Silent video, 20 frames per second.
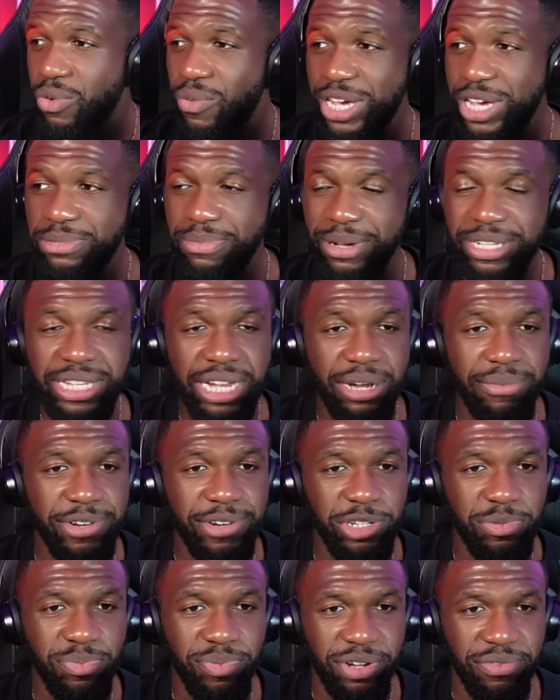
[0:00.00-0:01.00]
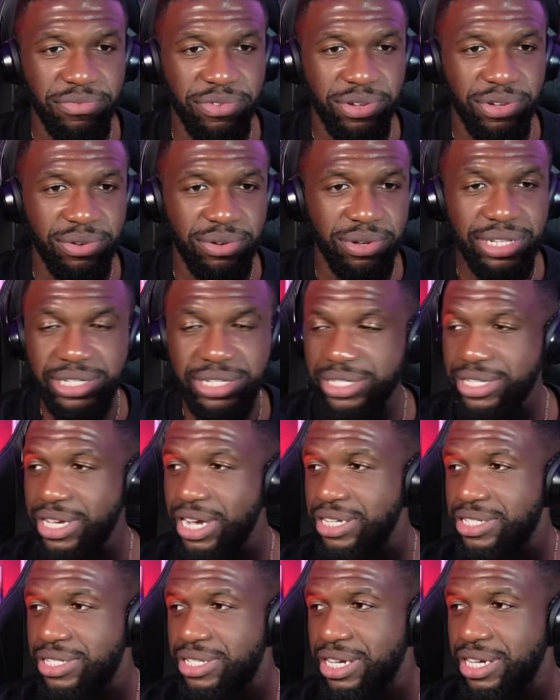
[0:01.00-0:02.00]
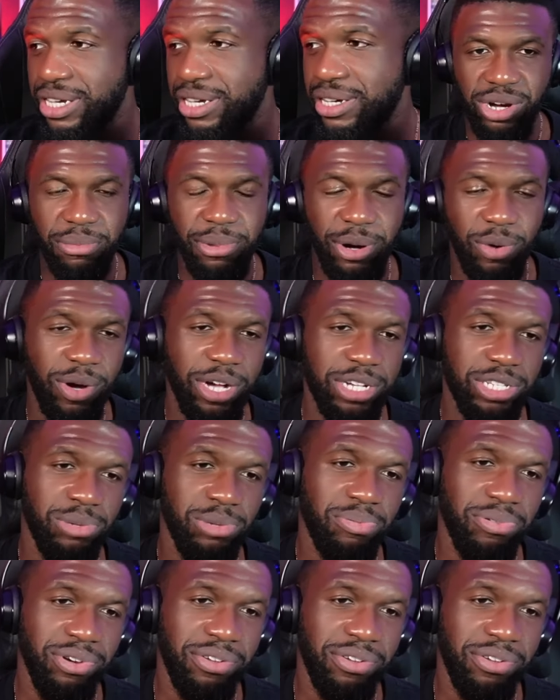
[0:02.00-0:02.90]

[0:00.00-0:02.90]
y'all waste my time with this preview? Disgusting. Talking about watch the